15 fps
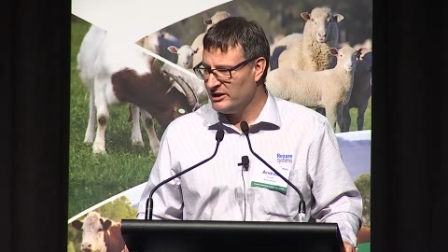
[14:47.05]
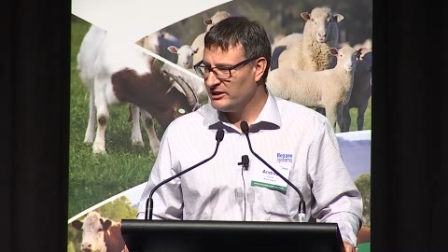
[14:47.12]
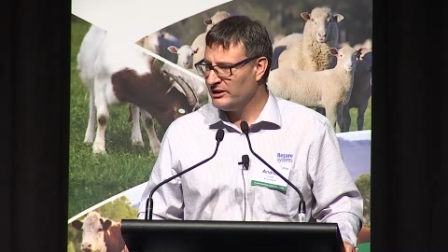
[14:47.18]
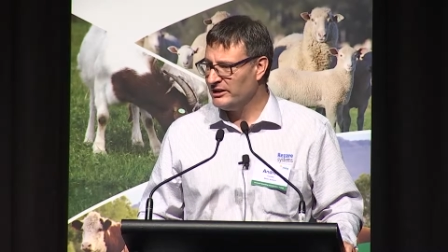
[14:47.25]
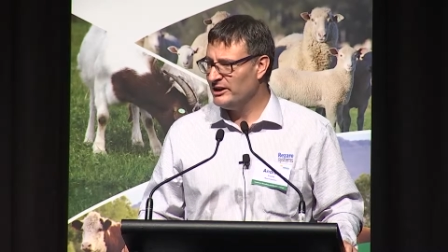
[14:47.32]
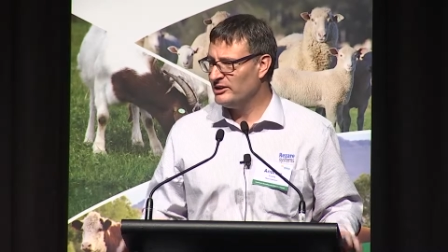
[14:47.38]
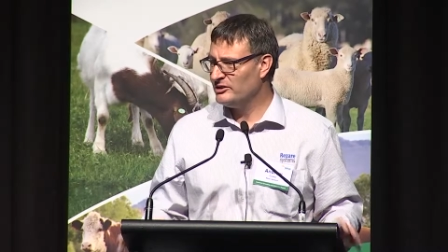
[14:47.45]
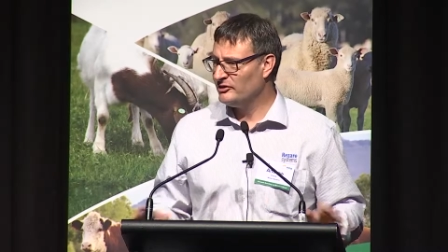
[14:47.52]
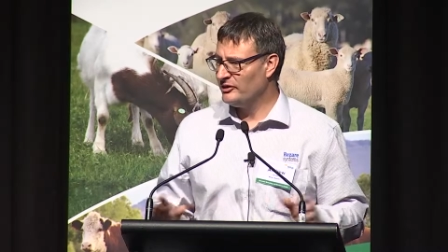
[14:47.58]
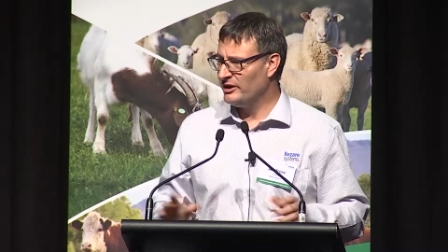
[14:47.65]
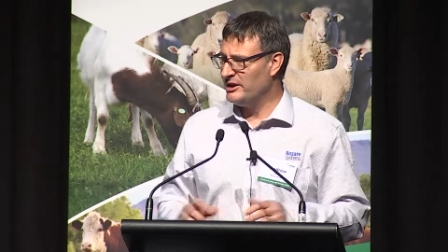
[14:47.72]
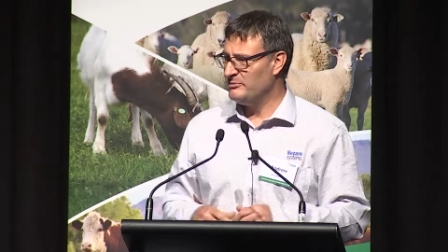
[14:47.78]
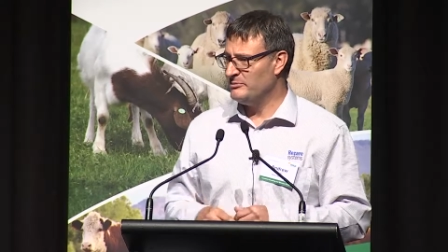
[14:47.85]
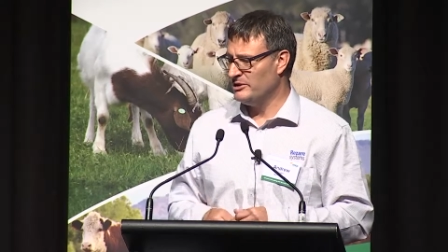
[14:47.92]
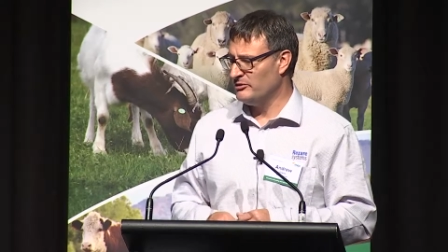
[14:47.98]
clear
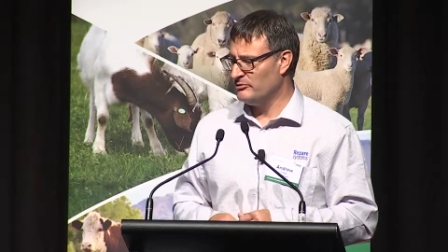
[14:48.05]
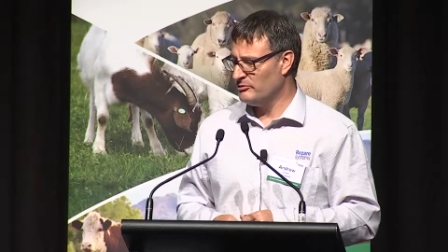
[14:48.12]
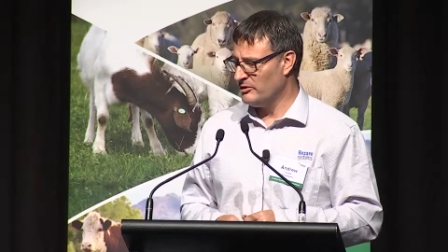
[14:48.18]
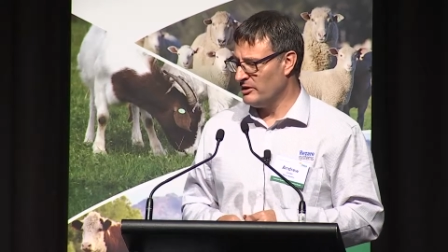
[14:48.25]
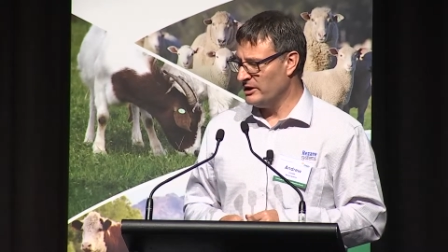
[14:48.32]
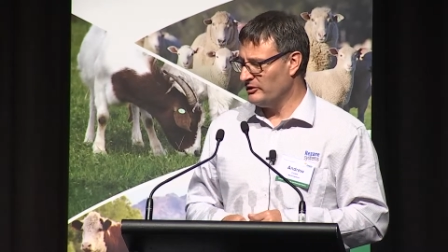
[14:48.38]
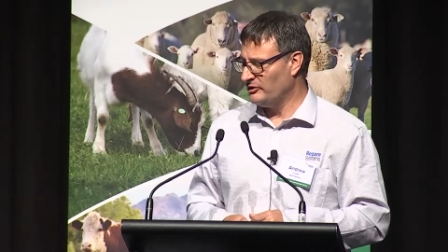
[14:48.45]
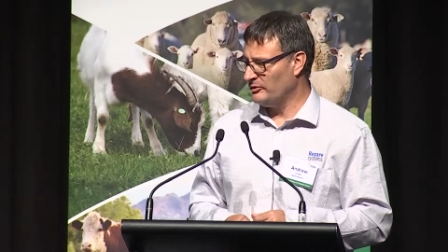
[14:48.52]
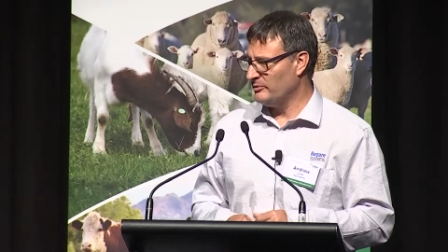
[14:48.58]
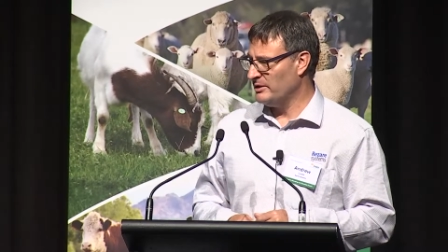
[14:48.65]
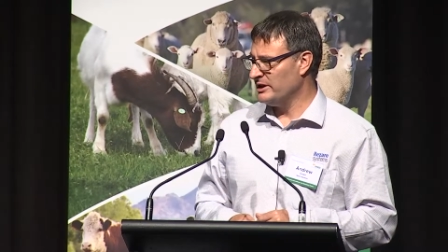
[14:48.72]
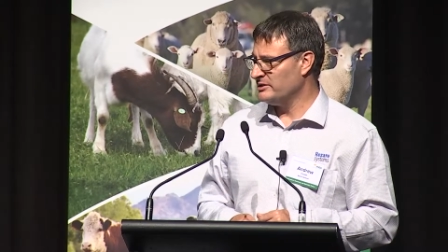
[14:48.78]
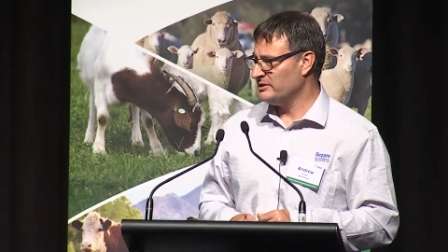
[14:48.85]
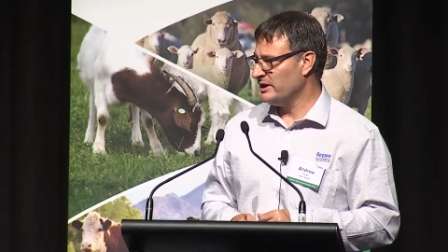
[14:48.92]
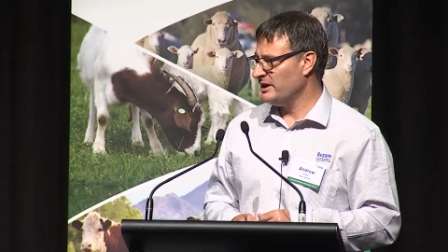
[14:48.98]
statement of rights
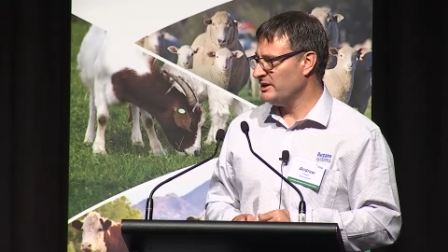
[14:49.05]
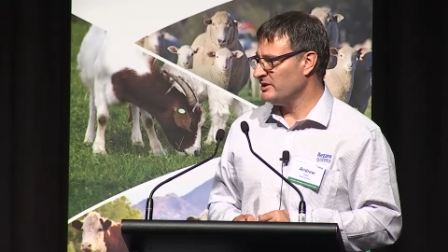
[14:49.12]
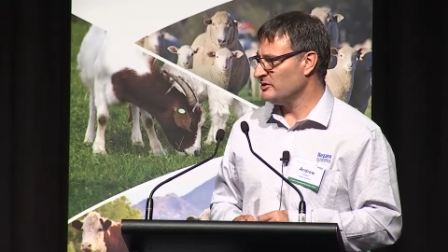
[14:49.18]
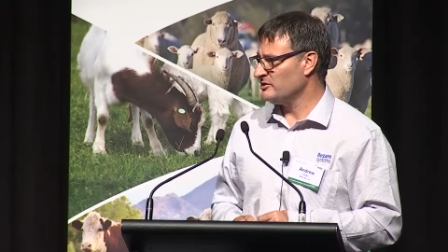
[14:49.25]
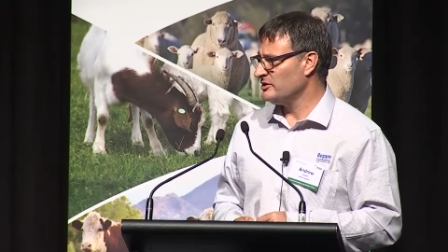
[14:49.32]
around data.